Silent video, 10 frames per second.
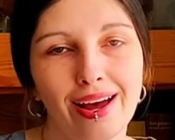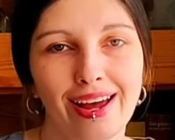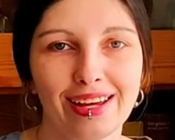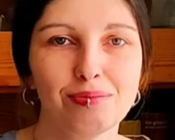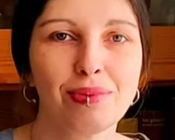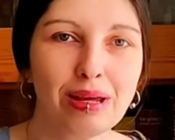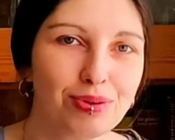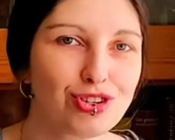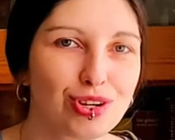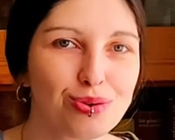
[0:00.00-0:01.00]
I can
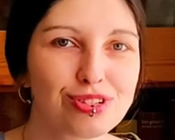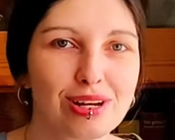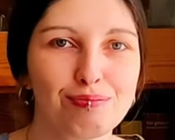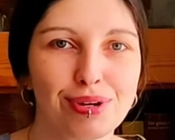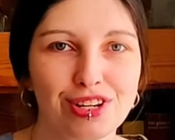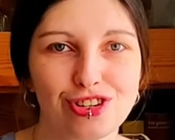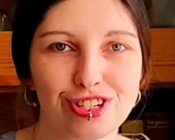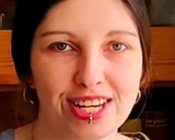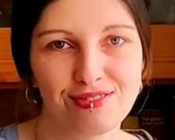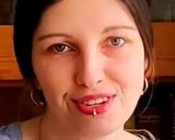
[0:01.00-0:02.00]
maybe show some
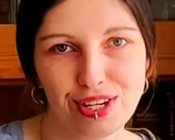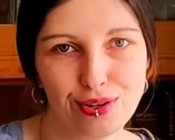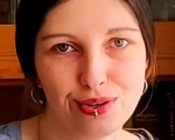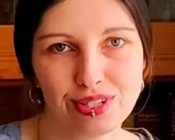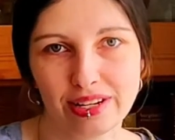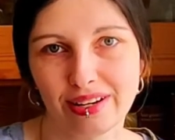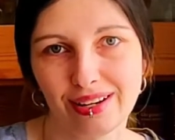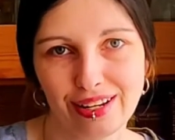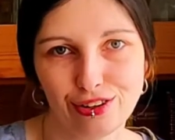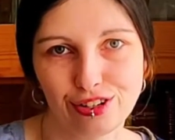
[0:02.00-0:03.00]
pictures and videos at a
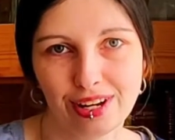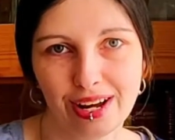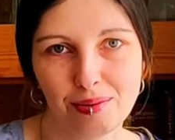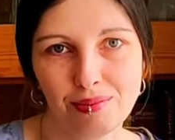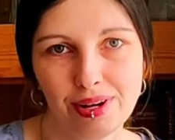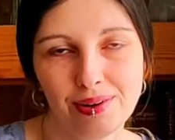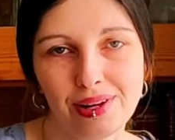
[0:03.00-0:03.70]
later time.